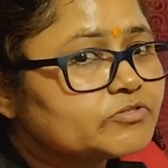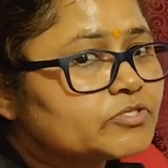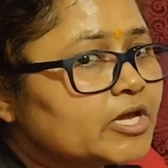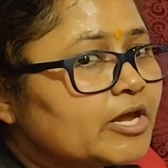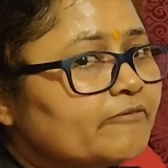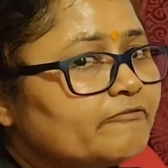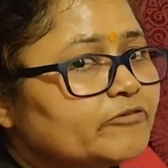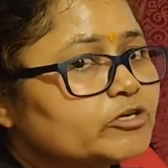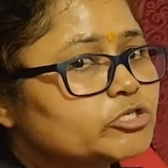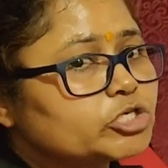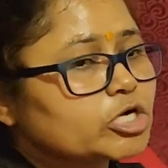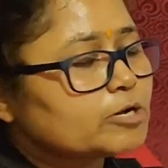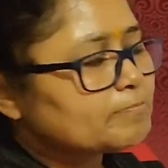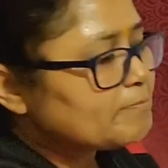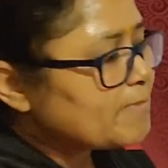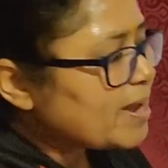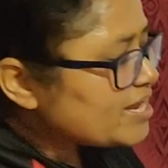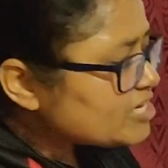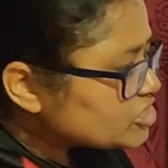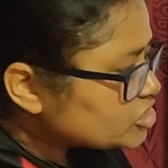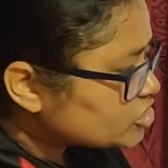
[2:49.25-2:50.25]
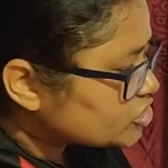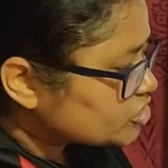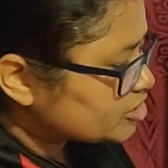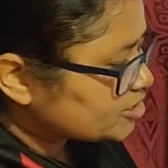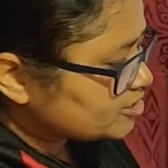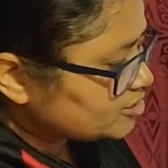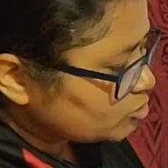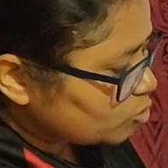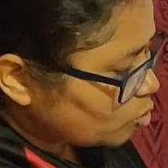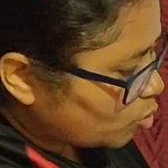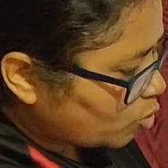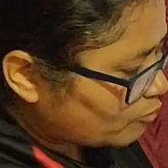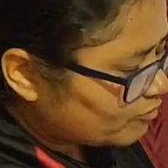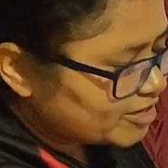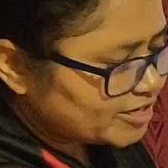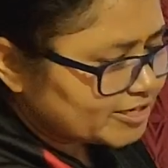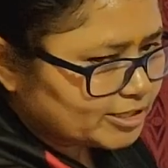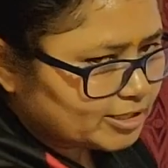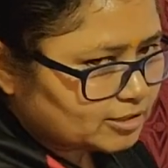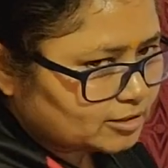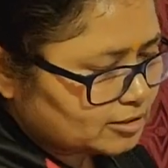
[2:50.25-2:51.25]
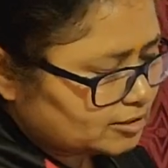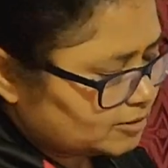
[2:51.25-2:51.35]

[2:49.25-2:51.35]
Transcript: which are mentioned over here.